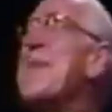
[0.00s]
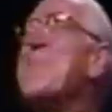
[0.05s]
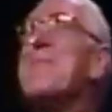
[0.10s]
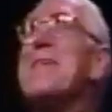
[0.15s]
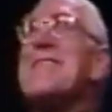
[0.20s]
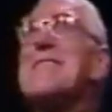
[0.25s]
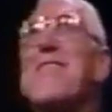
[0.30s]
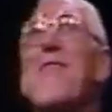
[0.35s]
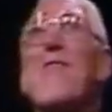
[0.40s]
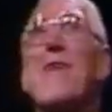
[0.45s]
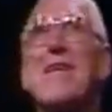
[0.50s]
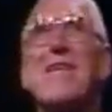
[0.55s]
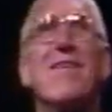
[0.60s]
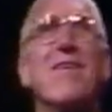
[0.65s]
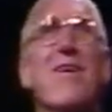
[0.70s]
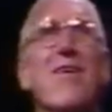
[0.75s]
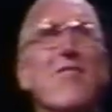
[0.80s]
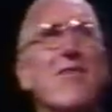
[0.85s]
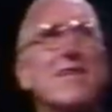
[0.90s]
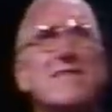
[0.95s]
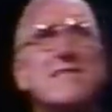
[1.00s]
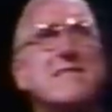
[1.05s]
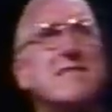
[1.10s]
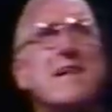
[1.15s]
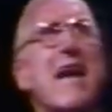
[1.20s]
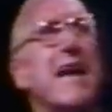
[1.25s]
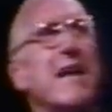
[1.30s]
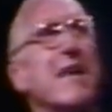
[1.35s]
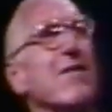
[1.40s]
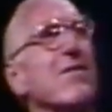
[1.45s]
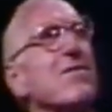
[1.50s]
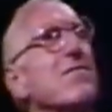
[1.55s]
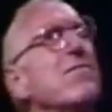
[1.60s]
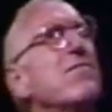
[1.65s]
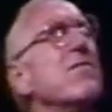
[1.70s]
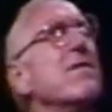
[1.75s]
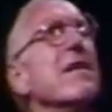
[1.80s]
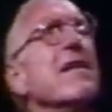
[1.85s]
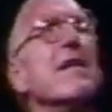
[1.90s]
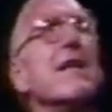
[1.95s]
must have written her a silo
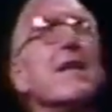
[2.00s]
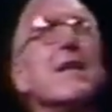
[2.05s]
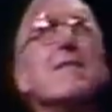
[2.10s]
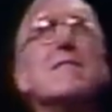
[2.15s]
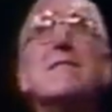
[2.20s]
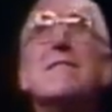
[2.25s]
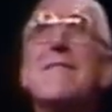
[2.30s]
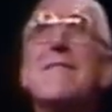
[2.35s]
full of letters.